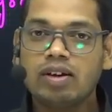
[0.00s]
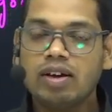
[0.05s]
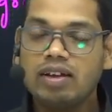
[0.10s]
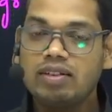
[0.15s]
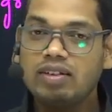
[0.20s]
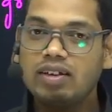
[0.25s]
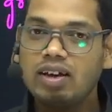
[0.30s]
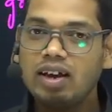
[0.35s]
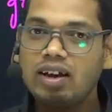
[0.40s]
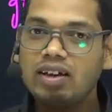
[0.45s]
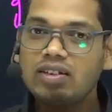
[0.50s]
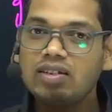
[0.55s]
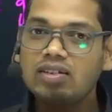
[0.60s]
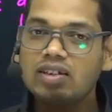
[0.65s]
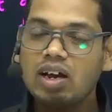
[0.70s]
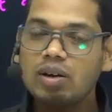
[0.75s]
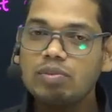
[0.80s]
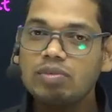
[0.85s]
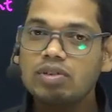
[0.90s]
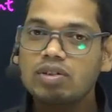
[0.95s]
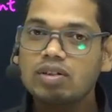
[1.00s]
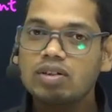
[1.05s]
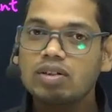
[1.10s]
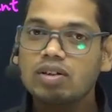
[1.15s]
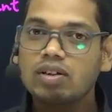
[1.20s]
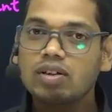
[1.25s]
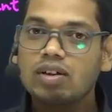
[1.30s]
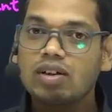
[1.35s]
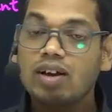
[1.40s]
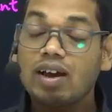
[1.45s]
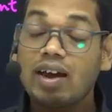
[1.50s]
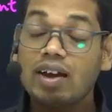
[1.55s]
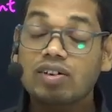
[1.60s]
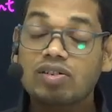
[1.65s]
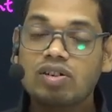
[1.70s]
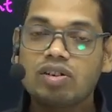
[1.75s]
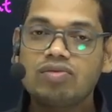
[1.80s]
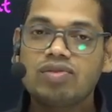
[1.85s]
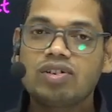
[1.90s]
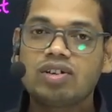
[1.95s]
and the enzymes
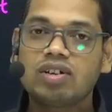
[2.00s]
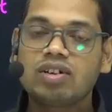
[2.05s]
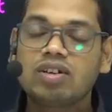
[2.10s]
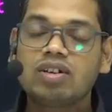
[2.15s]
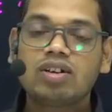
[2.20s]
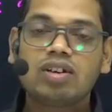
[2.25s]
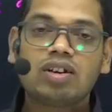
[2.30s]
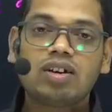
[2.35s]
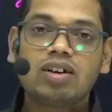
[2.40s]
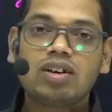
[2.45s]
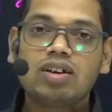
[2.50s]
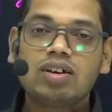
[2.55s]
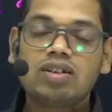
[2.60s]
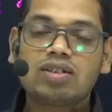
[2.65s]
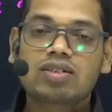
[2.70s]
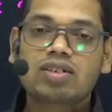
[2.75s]
activity is